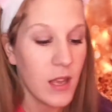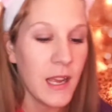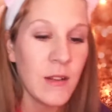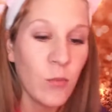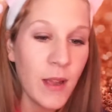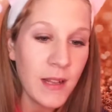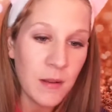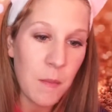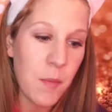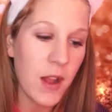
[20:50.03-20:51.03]
It
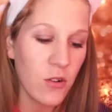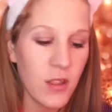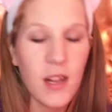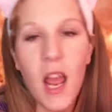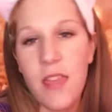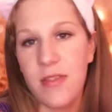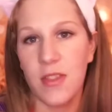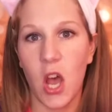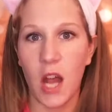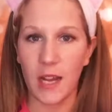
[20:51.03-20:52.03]
went better than I
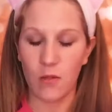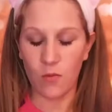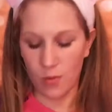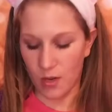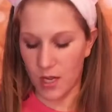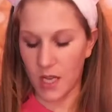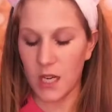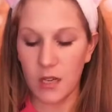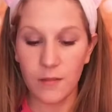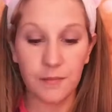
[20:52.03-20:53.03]
thought it would.